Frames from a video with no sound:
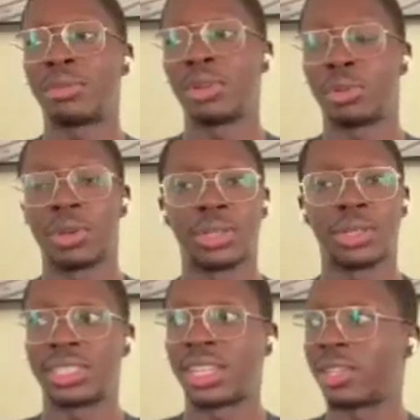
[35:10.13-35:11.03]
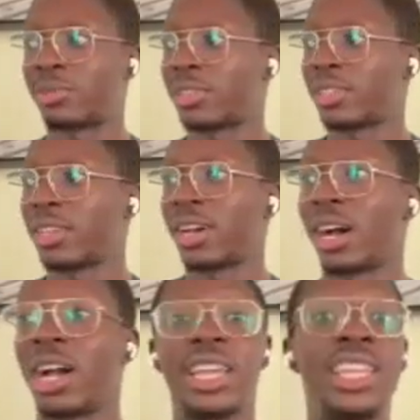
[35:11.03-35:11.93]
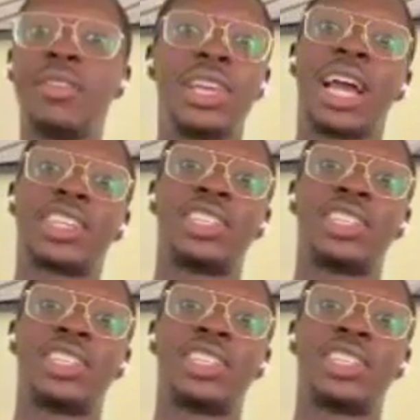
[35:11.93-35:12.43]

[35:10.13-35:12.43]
can't really pronounce his name. He